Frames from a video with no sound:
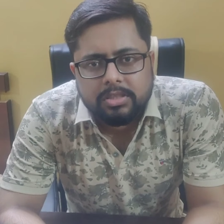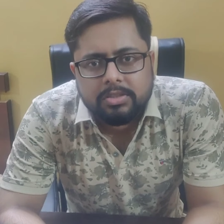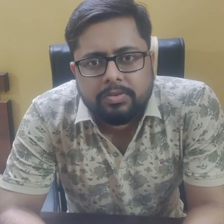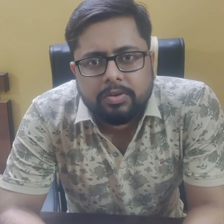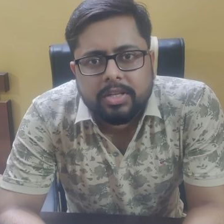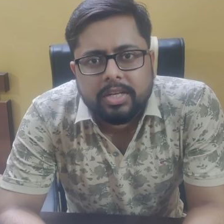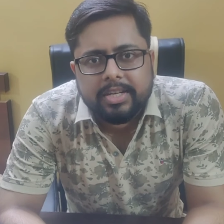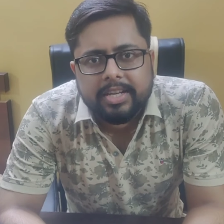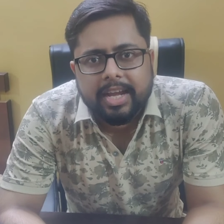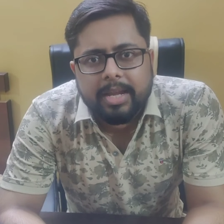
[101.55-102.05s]
just
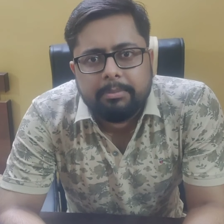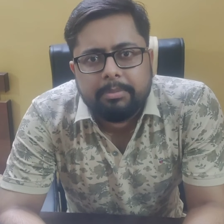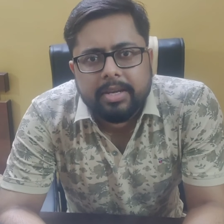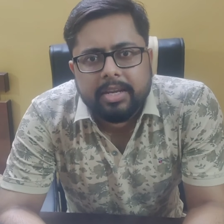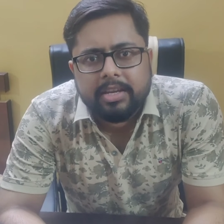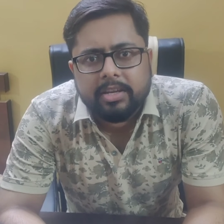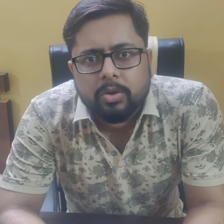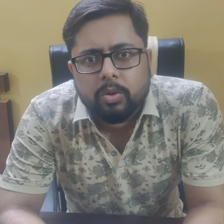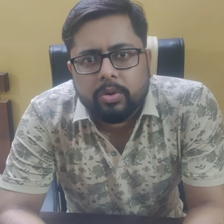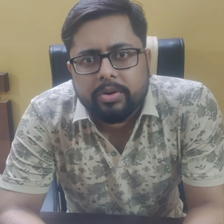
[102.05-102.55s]
for the time
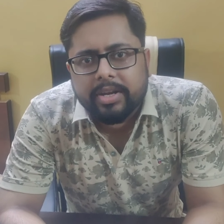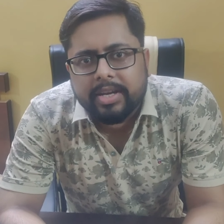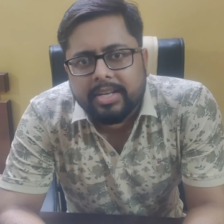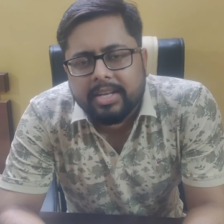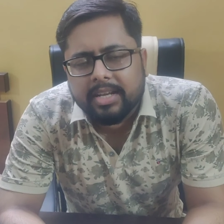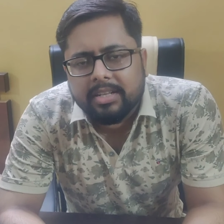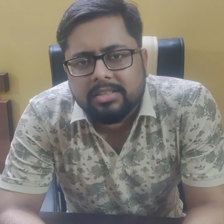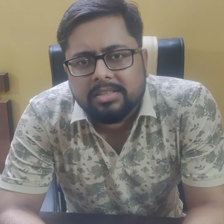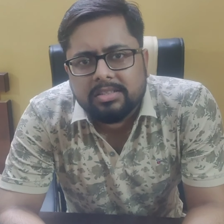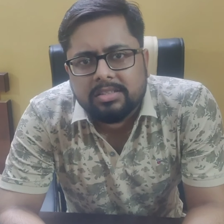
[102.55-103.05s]
being ignore
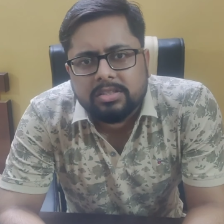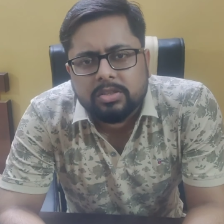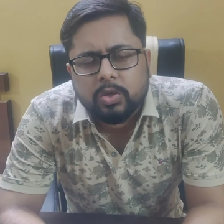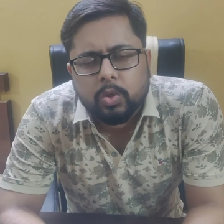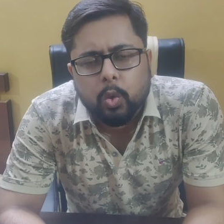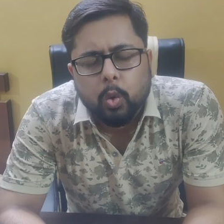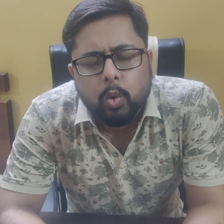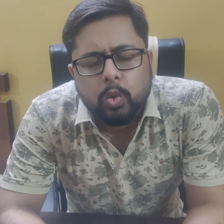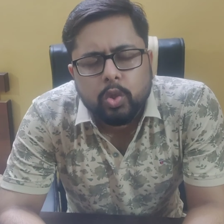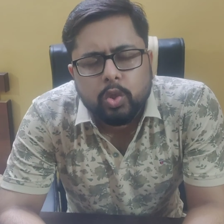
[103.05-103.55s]
it and
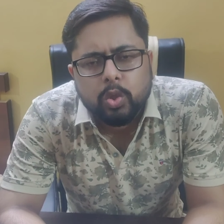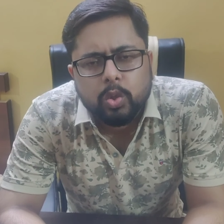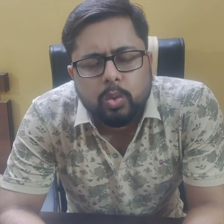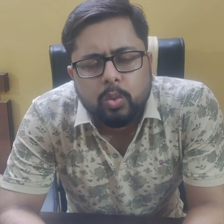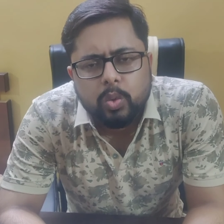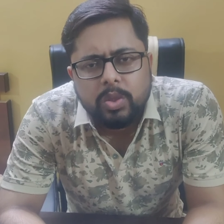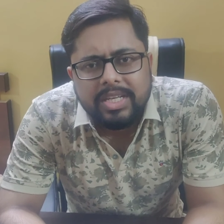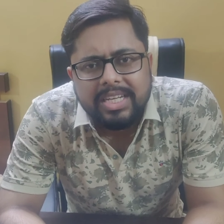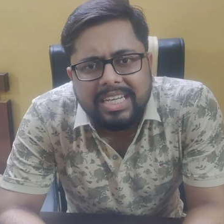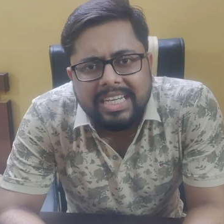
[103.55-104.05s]
just go
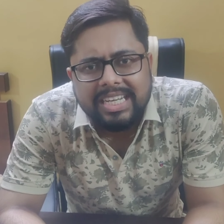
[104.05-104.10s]
through